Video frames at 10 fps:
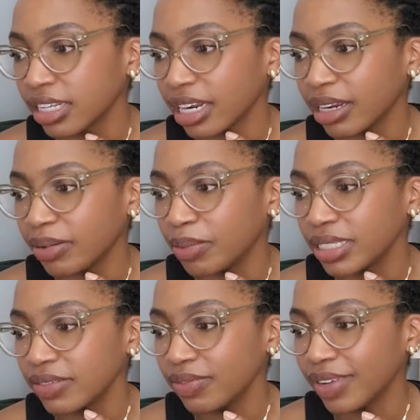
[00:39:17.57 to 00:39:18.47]
and I
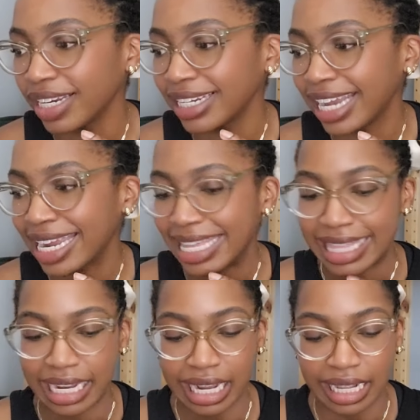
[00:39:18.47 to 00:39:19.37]
wasn't finding any
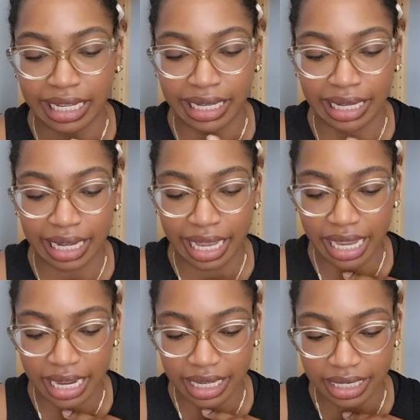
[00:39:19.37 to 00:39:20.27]
that I
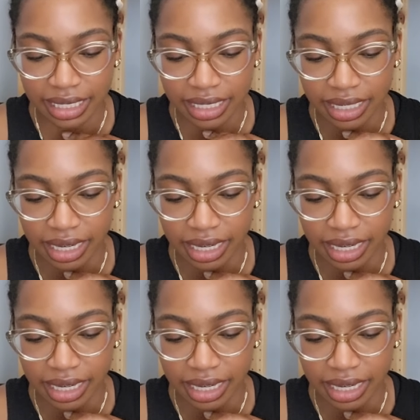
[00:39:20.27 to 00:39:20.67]
liked.